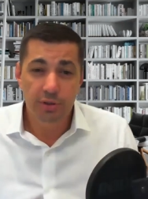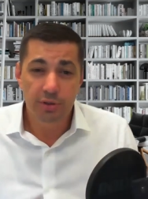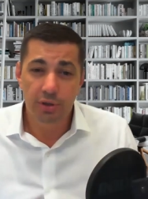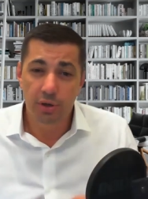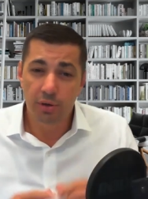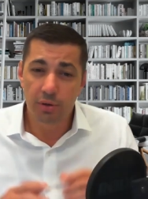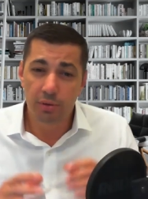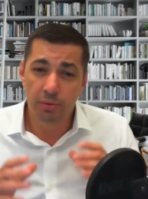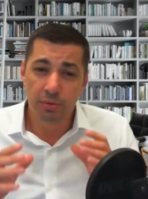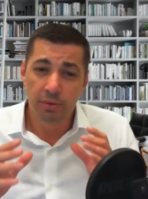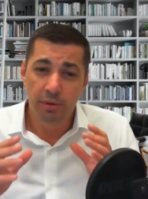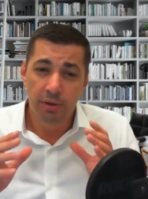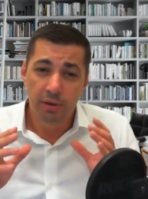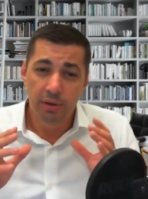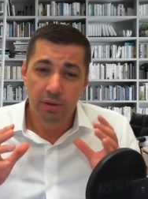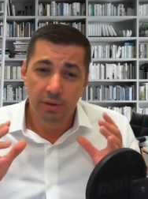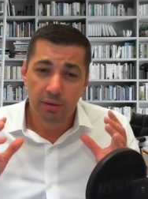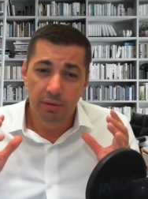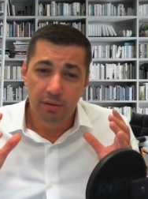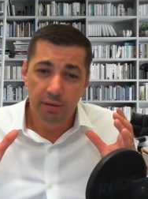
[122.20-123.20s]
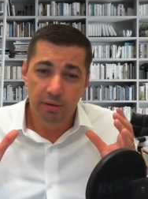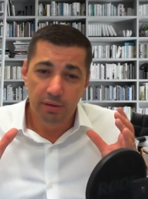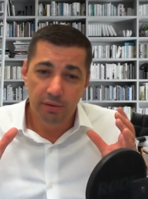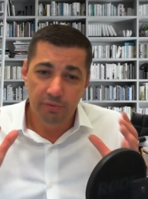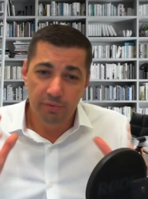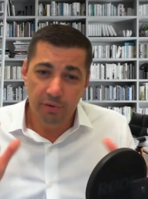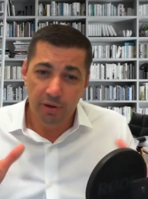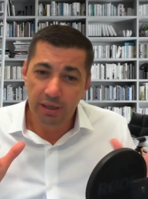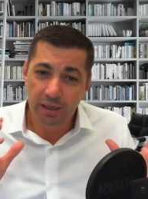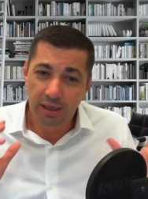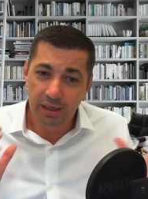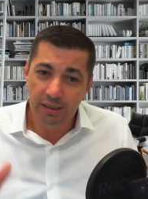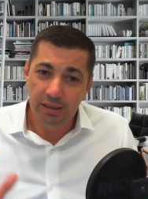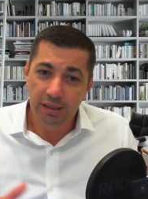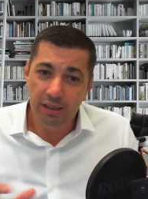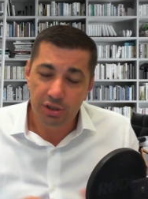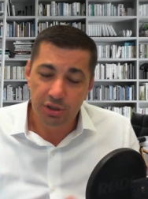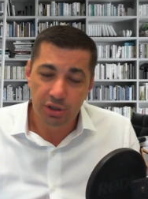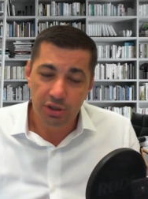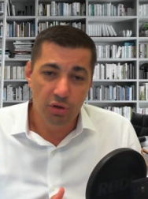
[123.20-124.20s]
So finding a
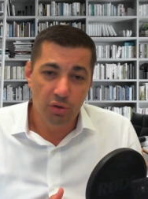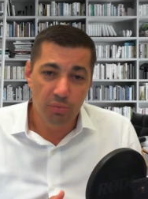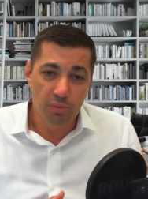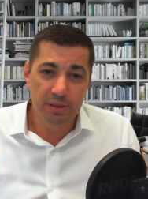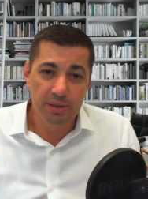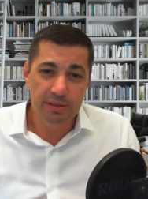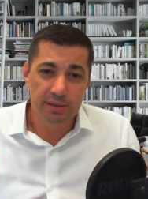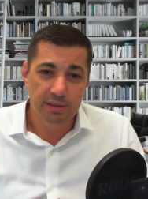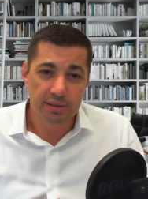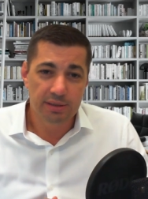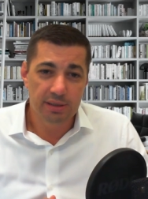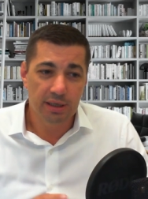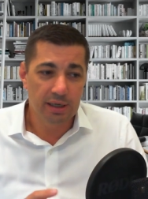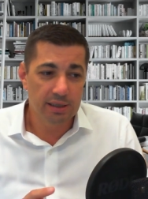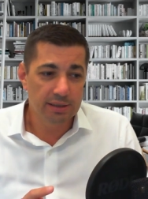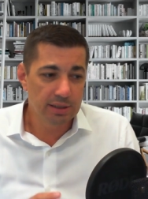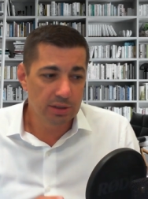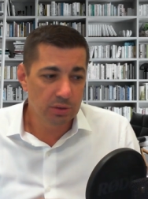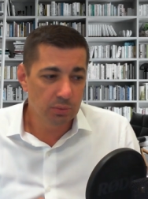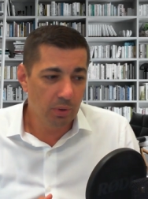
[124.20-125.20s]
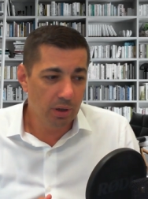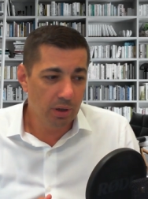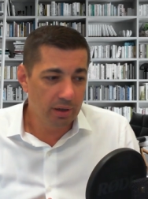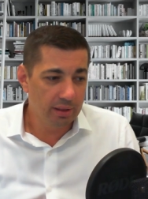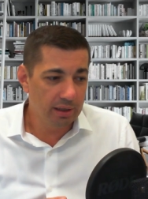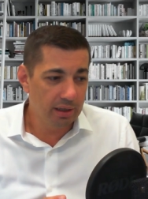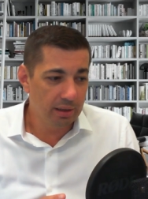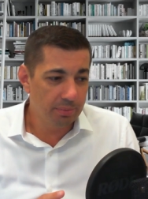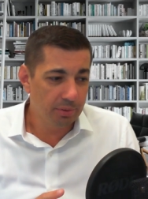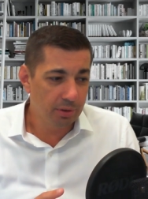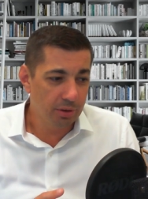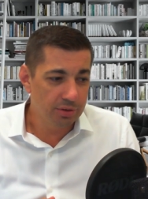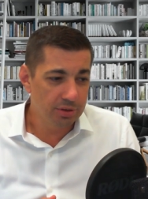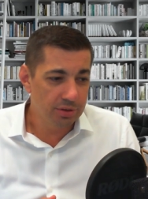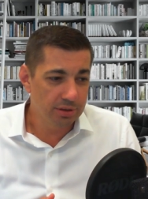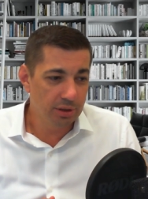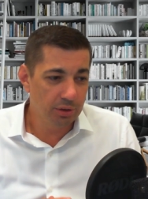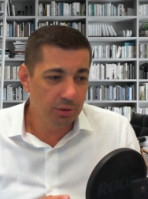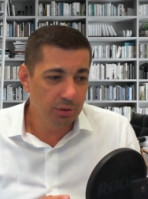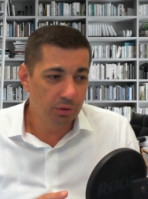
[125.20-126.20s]
niche in your business, I guess, is one of the
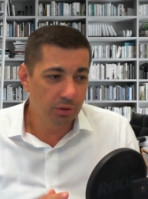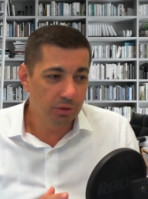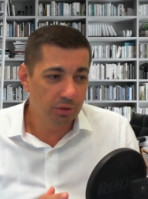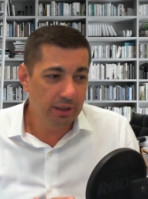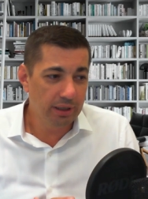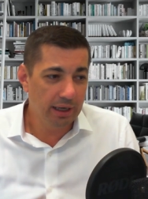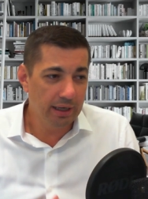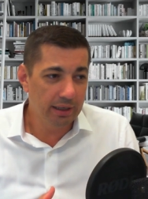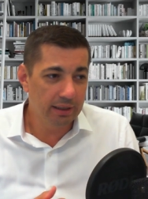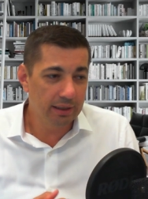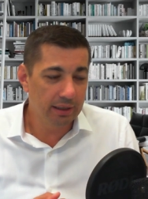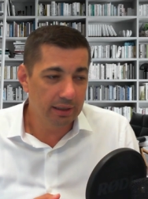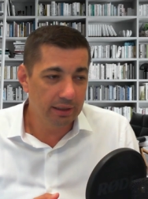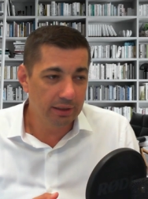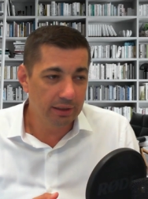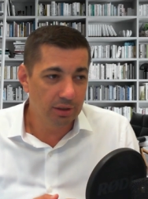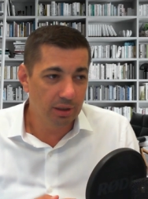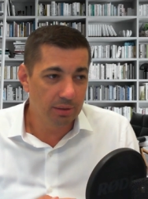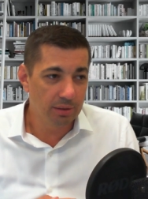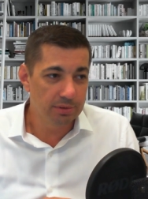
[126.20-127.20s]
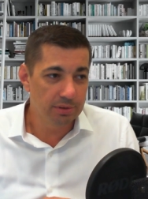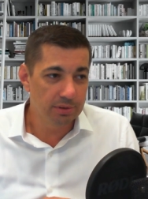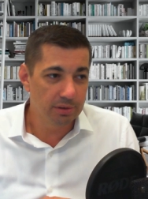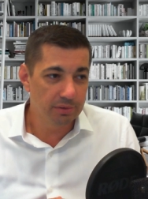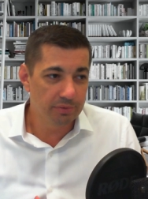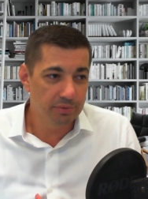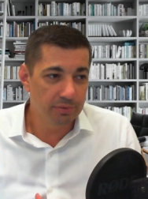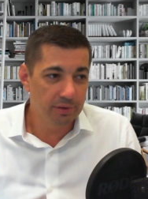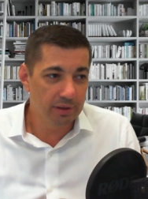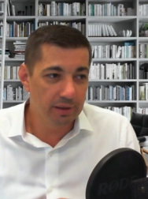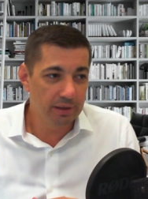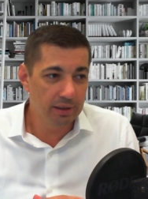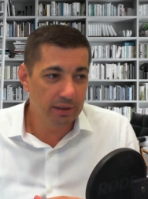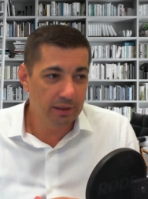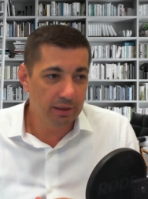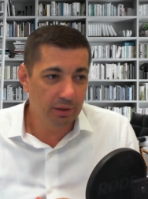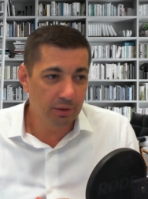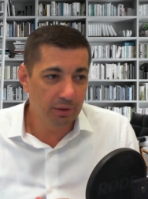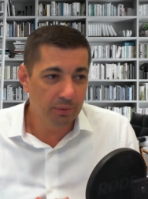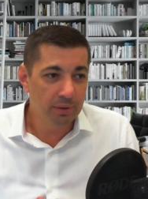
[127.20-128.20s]
approaches that you could take in terms of,
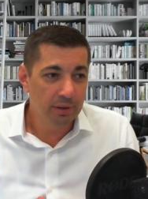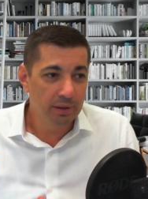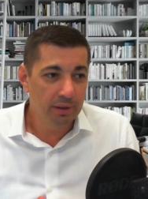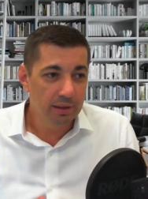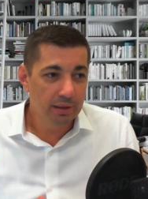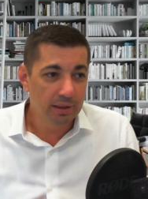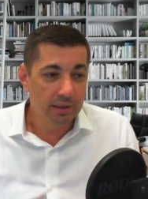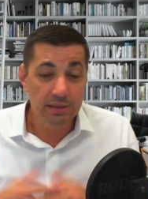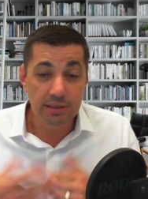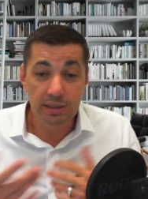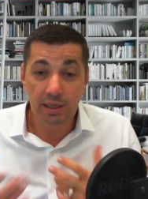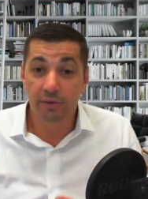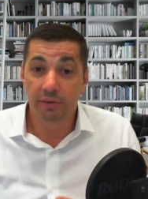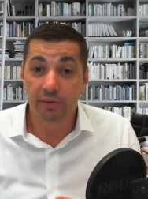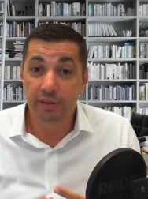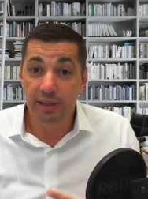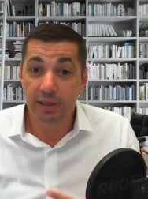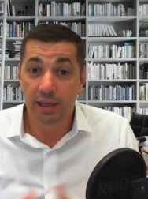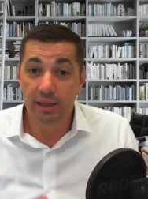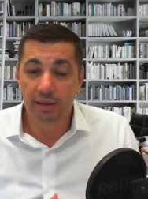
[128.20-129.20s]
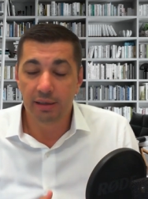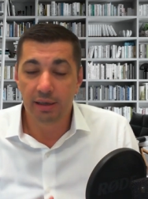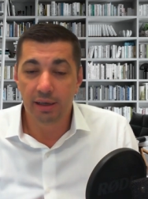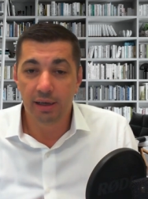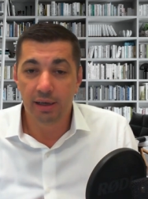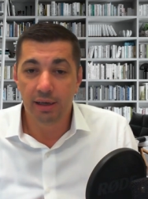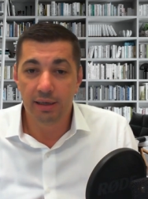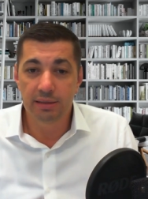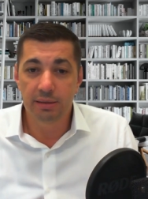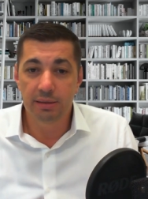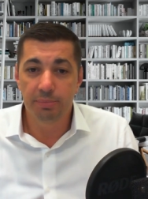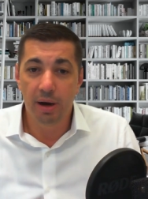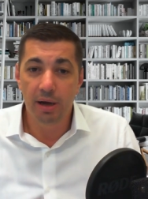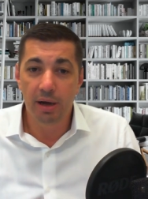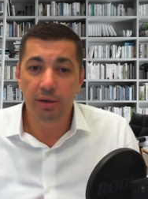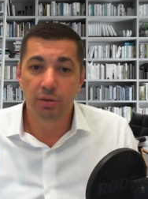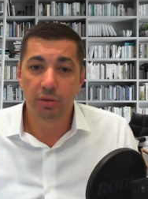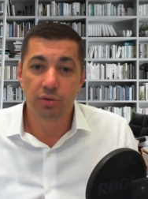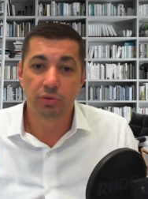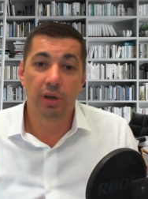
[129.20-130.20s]
considering that as a
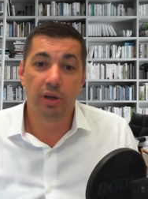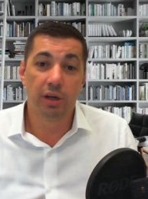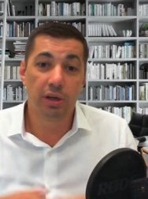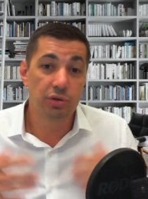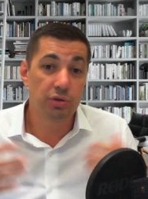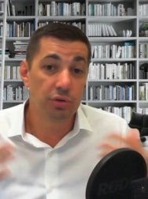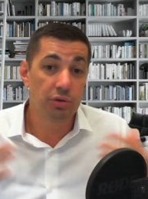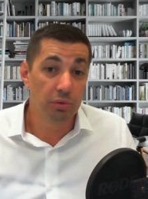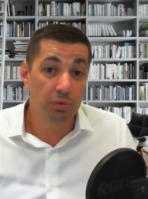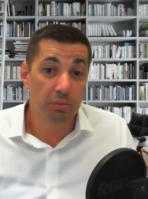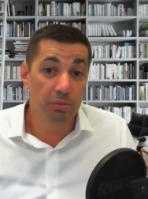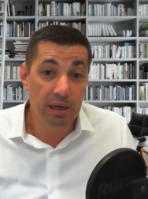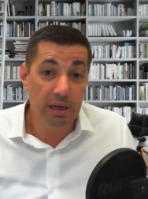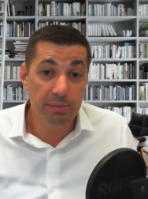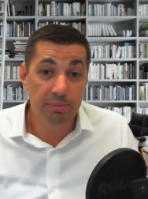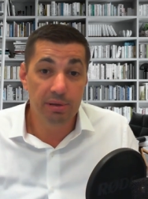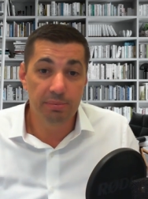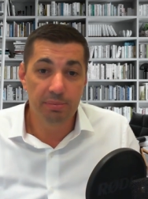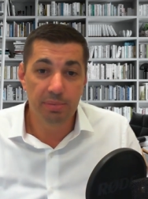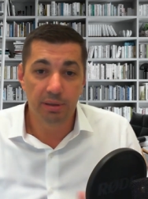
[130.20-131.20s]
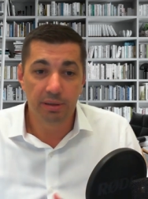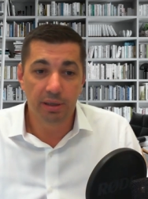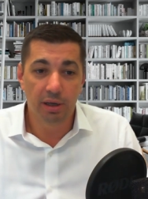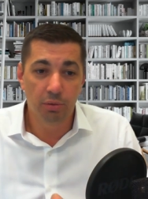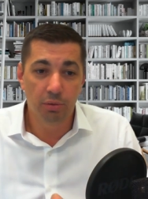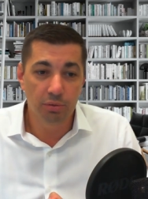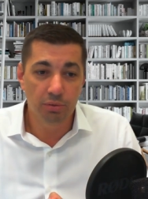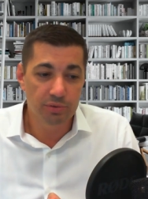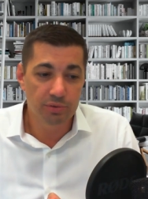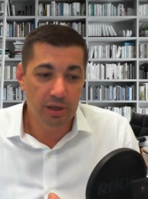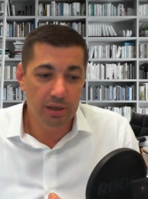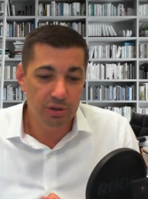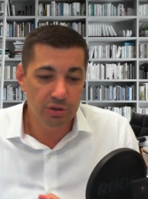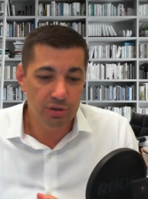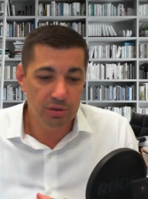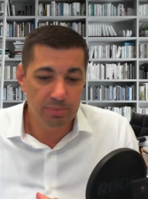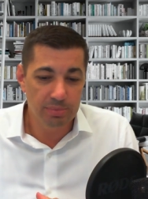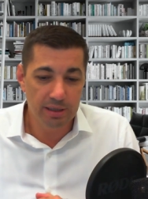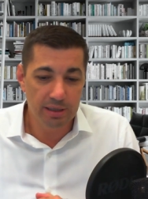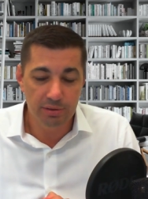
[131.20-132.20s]
part of your strategy, or maybe build a whole
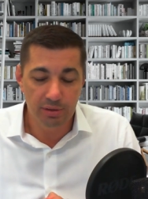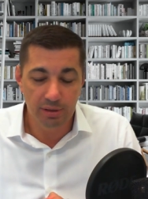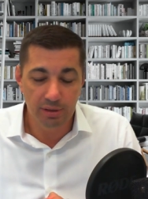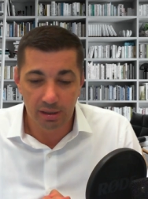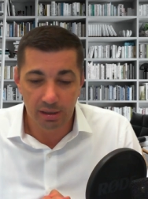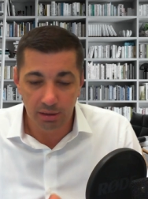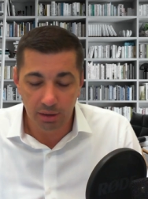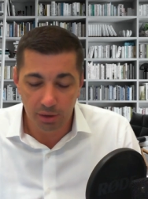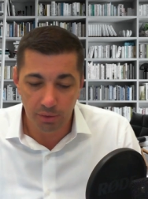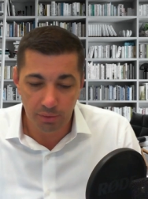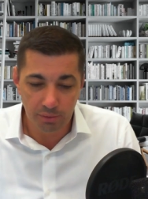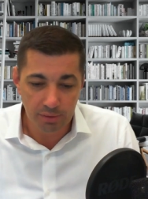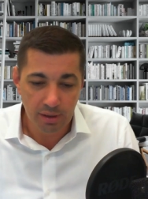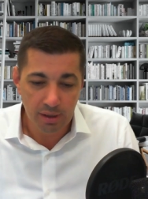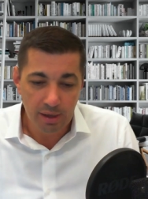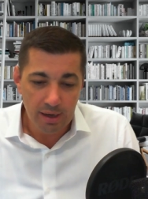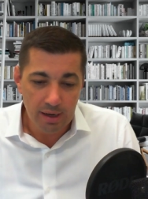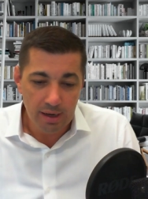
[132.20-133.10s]
strategy based on that alone.